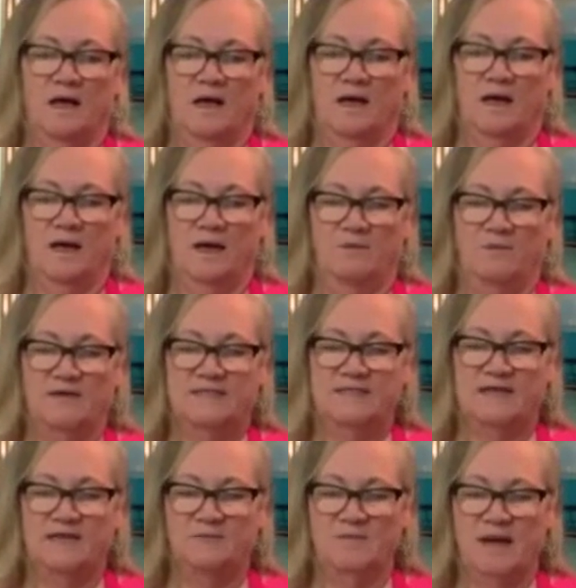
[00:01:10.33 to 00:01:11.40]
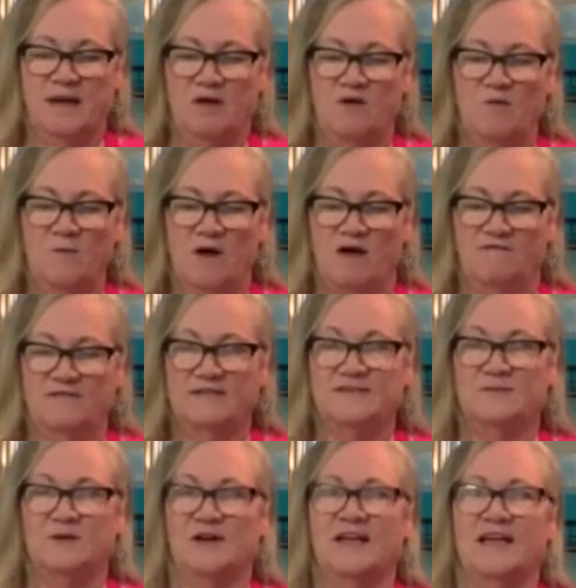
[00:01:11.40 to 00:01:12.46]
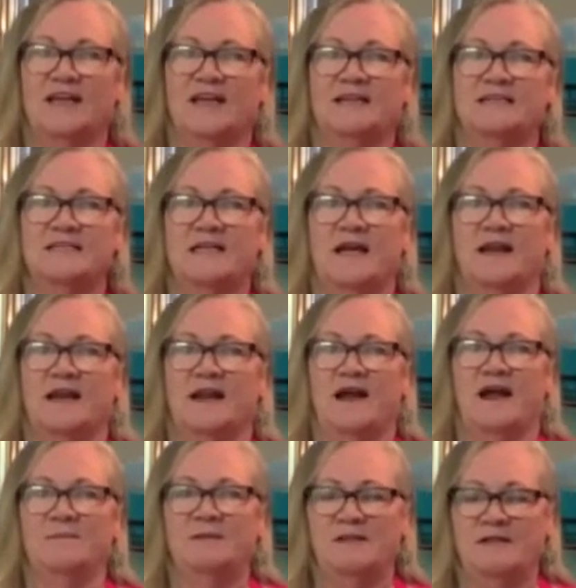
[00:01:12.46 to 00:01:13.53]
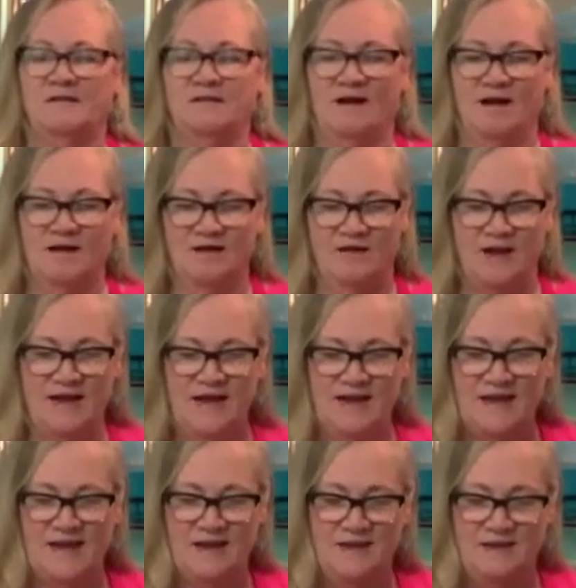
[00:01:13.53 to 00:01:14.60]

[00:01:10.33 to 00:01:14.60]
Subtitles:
I was in my home office working and decided I'm a little hungry.